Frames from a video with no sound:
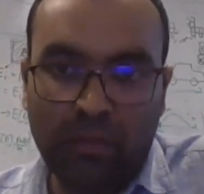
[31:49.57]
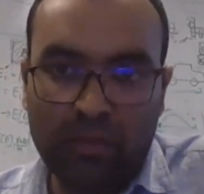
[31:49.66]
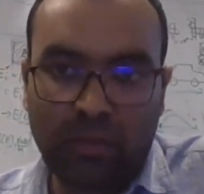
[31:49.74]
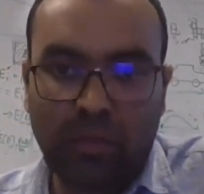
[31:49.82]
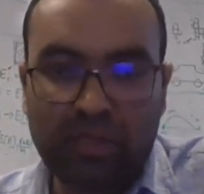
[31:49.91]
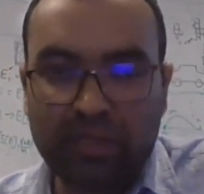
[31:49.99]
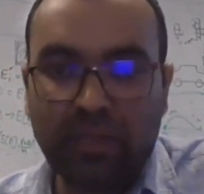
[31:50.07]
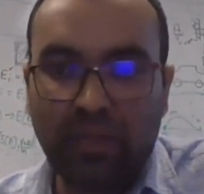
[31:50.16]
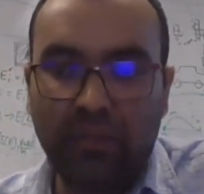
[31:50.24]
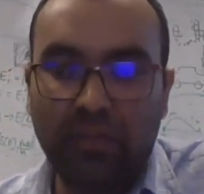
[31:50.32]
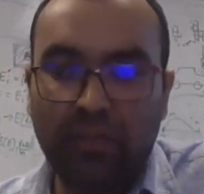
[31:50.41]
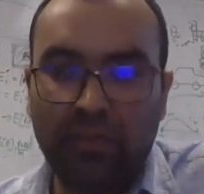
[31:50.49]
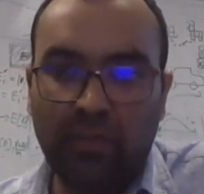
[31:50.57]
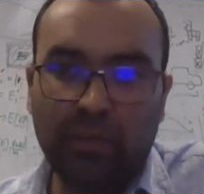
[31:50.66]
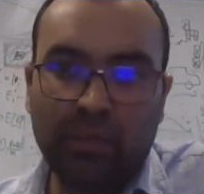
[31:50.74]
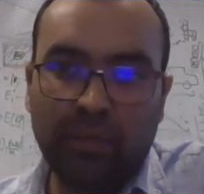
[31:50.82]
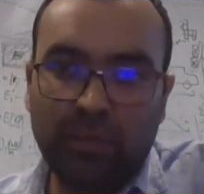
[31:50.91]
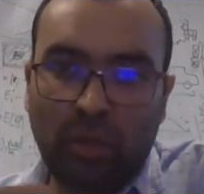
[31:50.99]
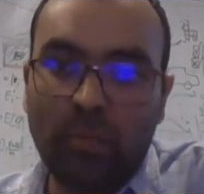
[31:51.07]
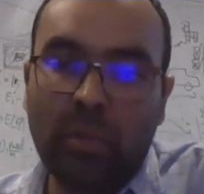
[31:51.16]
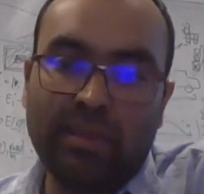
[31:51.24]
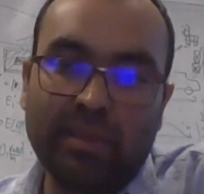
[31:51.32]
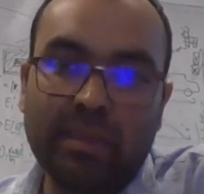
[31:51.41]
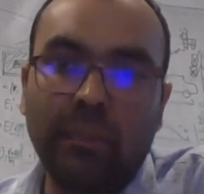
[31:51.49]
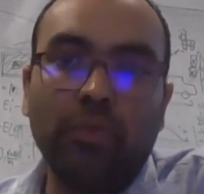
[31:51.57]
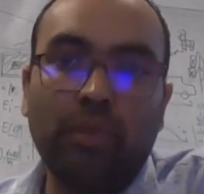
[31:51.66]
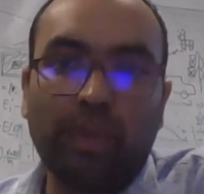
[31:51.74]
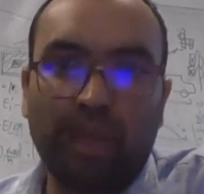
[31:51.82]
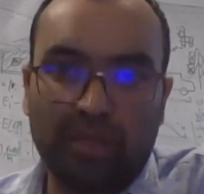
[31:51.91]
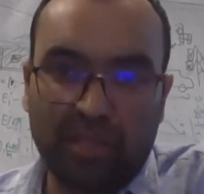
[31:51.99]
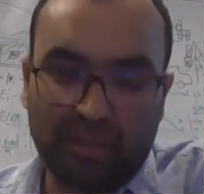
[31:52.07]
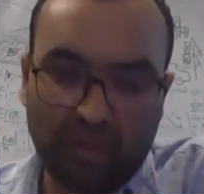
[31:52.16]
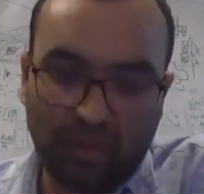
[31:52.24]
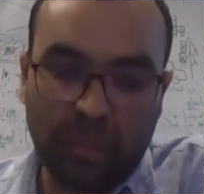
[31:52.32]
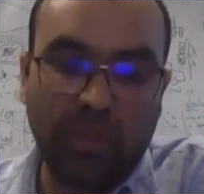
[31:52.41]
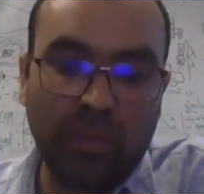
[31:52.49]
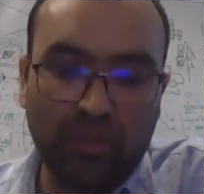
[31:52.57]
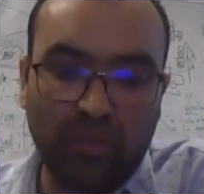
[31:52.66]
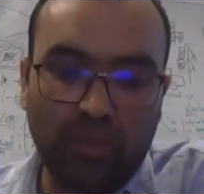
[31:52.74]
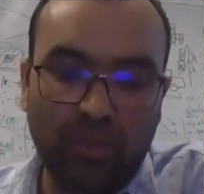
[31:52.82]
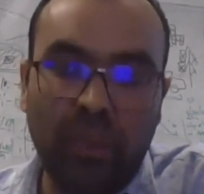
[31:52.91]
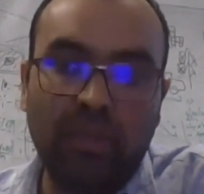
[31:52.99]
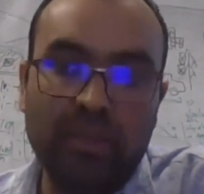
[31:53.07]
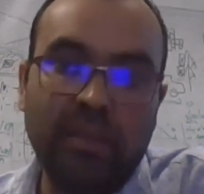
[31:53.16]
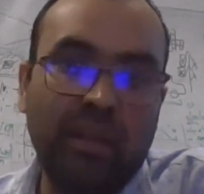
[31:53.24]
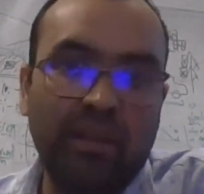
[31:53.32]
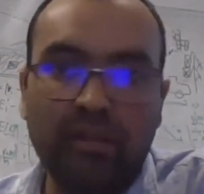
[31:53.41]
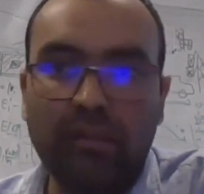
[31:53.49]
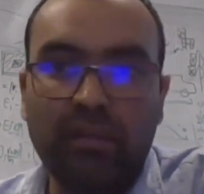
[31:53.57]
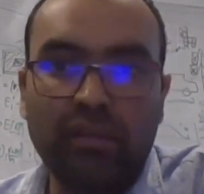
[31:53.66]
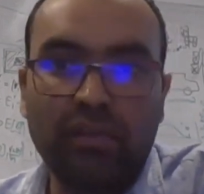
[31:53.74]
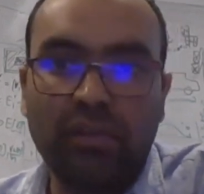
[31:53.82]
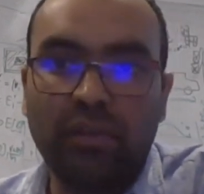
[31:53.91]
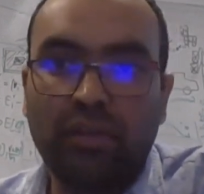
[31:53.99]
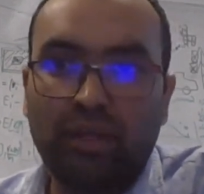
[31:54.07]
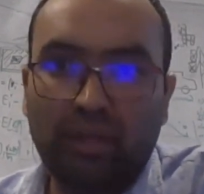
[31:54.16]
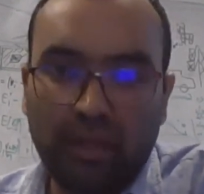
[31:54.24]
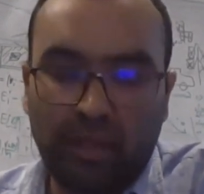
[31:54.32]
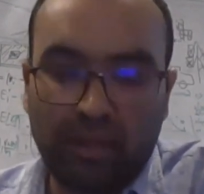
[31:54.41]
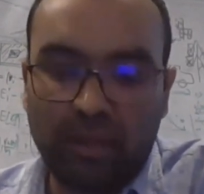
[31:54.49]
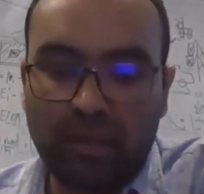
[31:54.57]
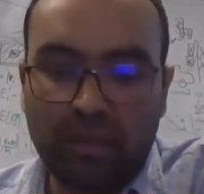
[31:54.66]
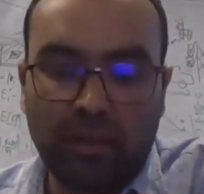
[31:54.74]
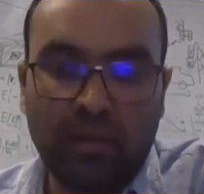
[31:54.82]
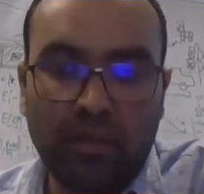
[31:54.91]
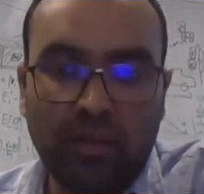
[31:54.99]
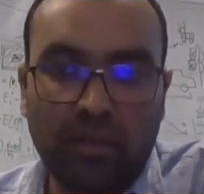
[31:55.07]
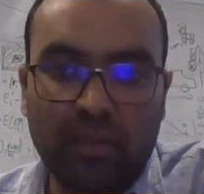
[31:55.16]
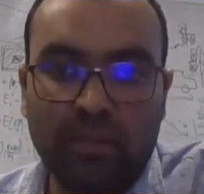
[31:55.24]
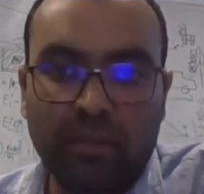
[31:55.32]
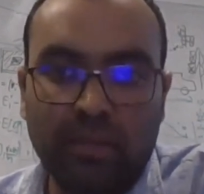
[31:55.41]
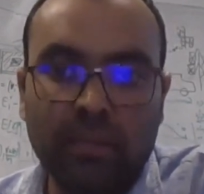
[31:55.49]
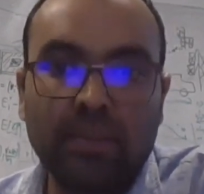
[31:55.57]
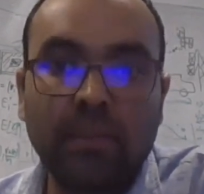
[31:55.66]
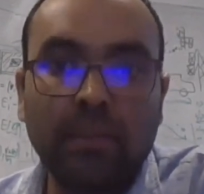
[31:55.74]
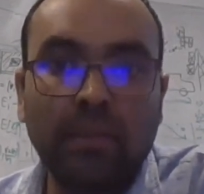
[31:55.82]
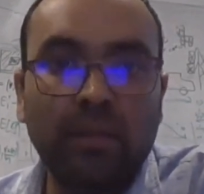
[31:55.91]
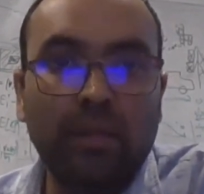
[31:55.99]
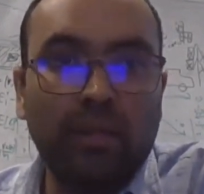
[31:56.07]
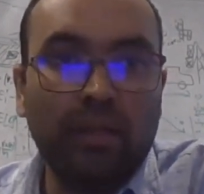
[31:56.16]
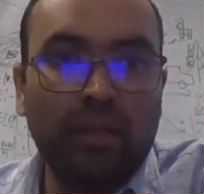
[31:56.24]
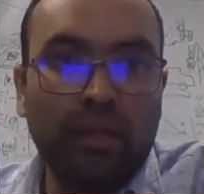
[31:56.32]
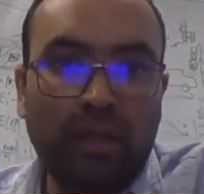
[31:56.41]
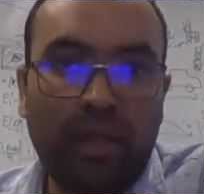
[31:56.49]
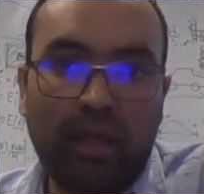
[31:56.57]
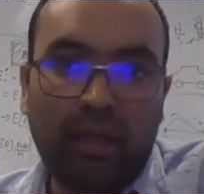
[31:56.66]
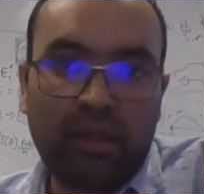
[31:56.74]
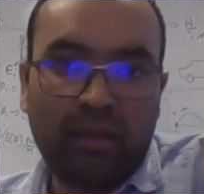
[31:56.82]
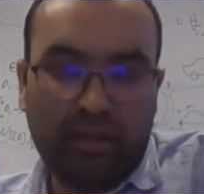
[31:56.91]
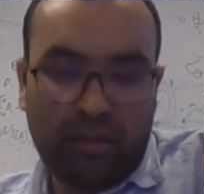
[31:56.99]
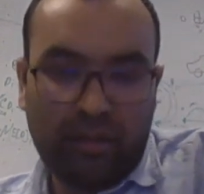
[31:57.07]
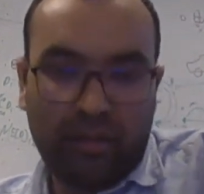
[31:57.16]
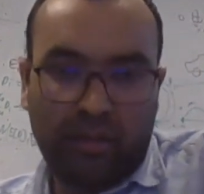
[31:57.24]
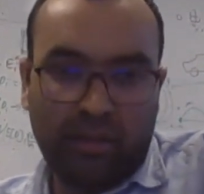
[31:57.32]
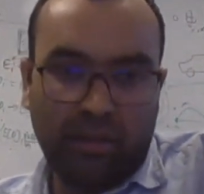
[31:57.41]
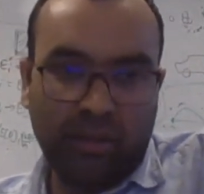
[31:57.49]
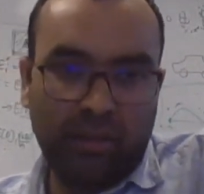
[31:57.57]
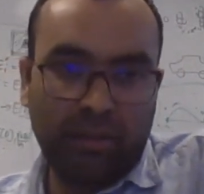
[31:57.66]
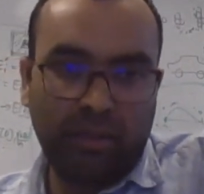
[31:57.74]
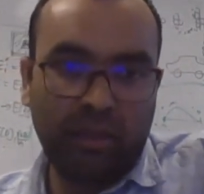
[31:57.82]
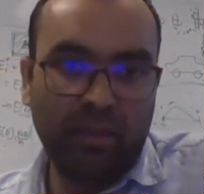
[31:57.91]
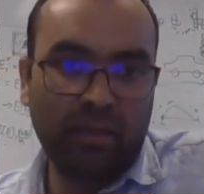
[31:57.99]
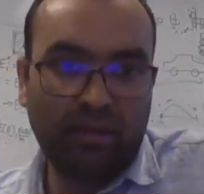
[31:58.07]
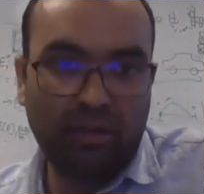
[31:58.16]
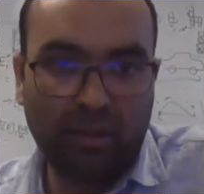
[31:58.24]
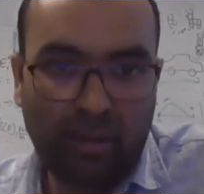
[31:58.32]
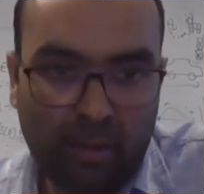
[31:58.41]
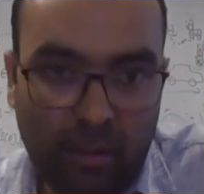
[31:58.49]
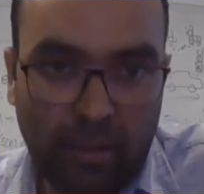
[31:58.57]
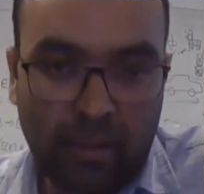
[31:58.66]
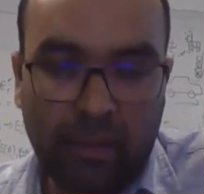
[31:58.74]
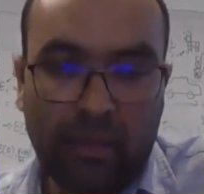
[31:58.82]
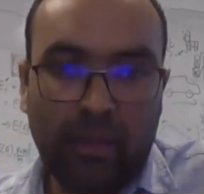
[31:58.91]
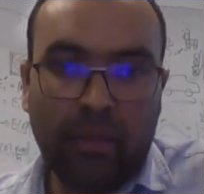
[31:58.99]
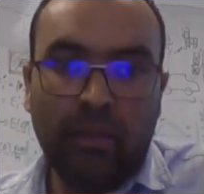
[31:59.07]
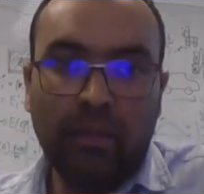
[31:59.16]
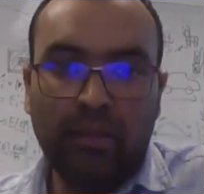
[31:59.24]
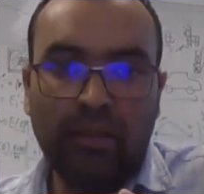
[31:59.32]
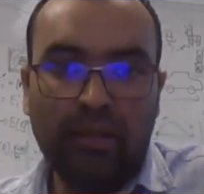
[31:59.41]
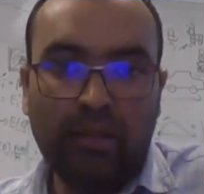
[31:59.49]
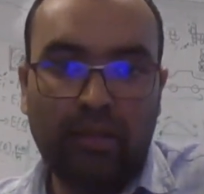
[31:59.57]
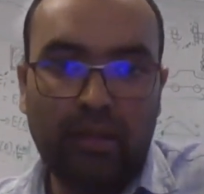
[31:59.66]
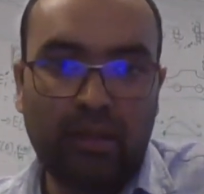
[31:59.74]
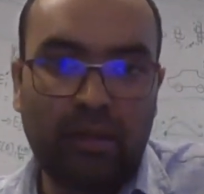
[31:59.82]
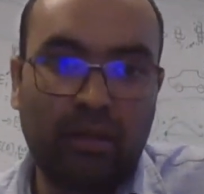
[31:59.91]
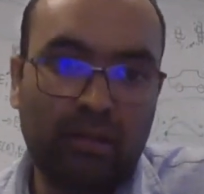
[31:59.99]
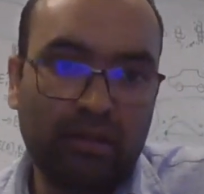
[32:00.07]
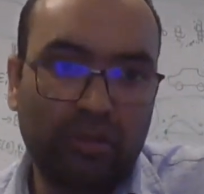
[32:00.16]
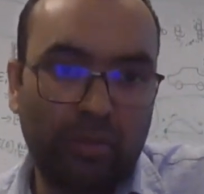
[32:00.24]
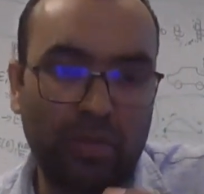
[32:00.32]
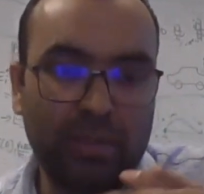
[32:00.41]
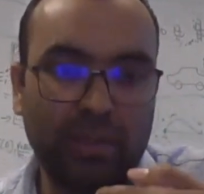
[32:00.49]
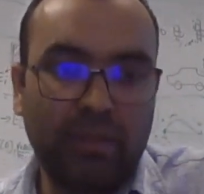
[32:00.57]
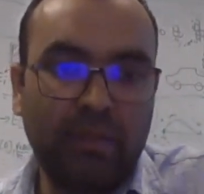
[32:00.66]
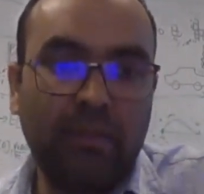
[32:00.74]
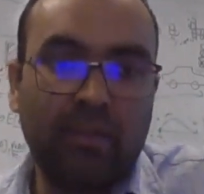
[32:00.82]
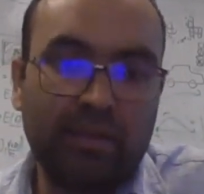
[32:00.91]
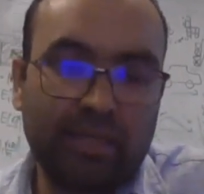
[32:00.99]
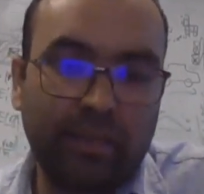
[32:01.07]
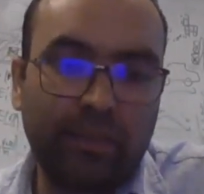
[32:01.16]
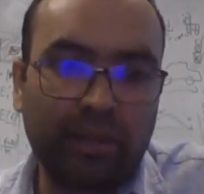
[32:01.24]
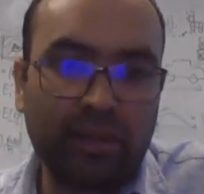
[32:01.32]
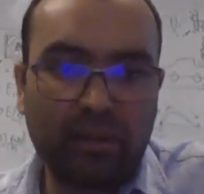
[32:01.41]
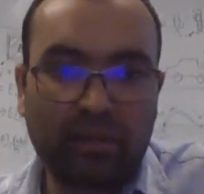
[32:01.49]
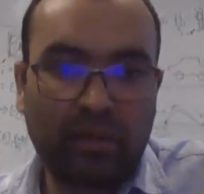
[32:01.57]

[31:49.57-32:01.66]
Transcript: a reason of normalizing some of the patches with their own mean and standard deviation in the pixel space. And then to basically separate